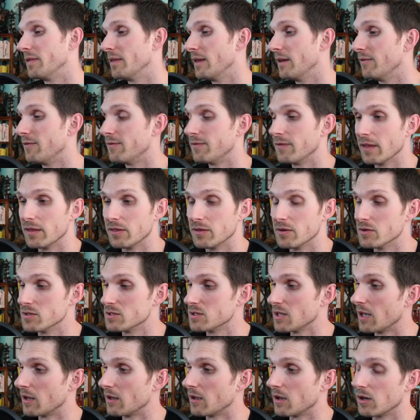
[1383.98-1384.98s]
if
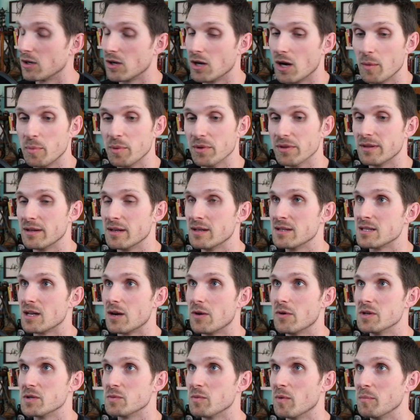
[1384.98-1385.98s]
there's like a couple things I
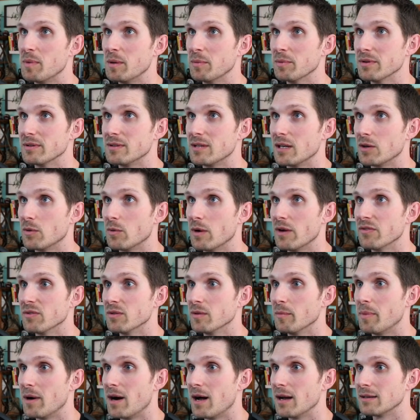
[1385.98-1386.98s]
always want people to take away from
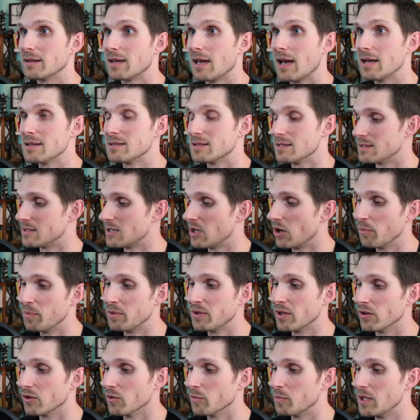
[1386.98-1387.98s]
the podcast, it's
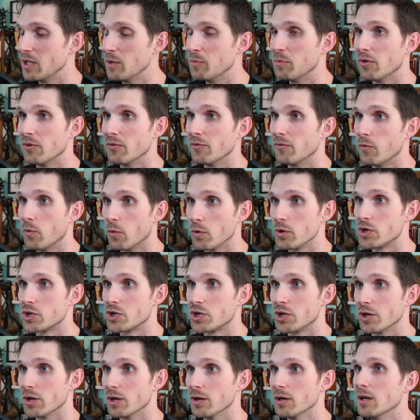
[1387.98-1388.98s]
helping other people for
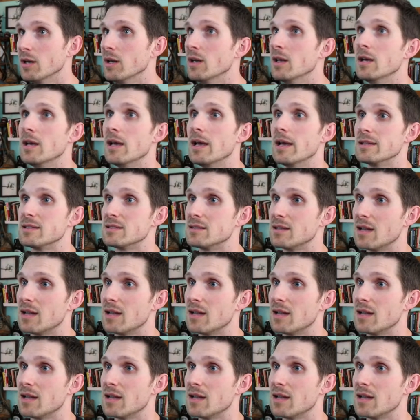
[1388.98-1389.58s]
sure. It's